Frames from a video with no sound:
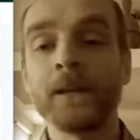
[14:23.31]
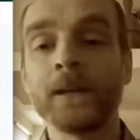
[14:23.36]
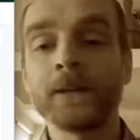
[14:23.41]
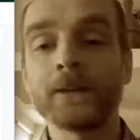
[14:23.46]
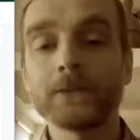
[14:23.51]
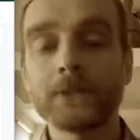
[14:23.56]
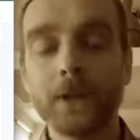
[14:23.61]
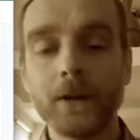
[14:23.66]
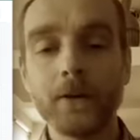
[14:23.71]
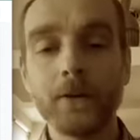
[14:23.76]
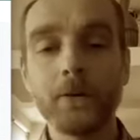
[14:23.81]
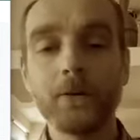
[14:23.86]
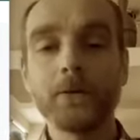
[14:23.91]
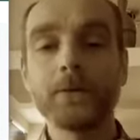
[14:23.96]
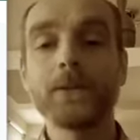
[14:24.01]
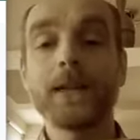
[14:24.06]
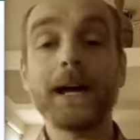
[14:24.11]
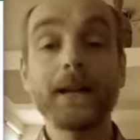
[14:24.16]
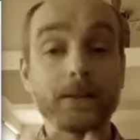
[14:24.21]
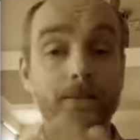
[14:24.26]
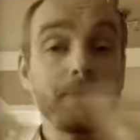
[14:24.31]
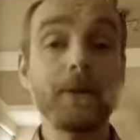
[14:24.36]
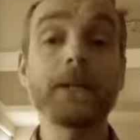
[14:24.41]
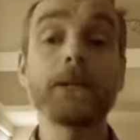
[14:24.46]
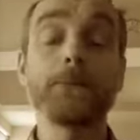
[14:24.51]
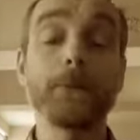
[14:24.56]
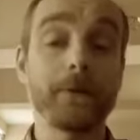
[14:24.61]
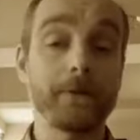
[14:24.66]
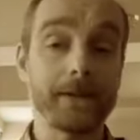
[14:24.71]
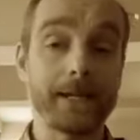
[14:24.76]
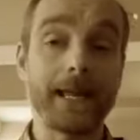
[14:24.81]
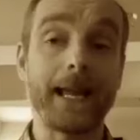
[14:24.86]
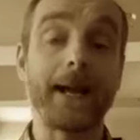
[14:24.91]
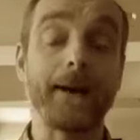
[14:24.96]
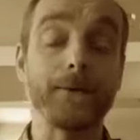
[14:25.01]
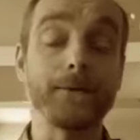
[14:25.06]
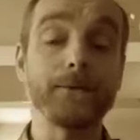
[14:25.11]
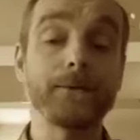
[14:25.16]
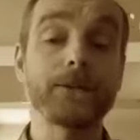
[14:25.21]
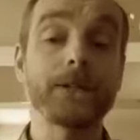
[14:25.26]
So that's my Twitter
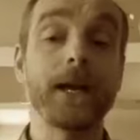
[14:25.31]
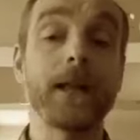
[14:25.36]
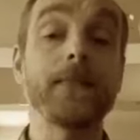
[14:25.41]
account,